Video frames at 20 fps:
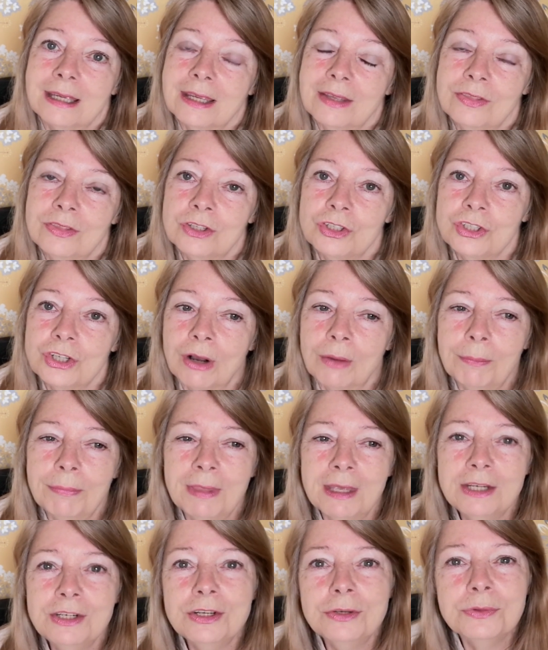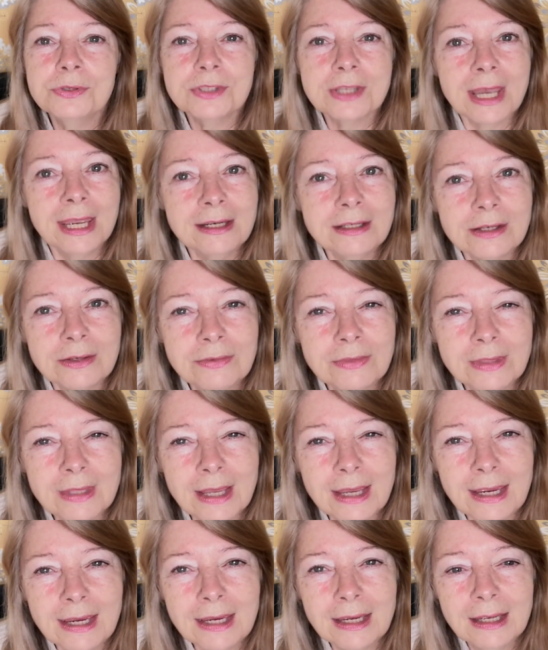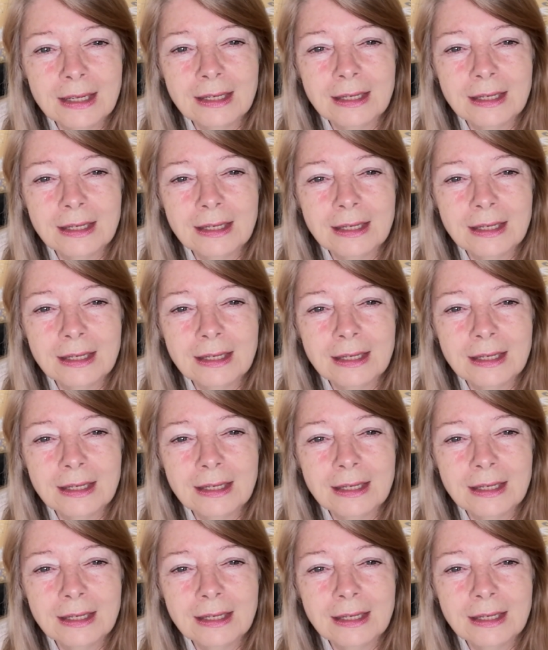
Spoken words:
in the shop. They do say, don't they?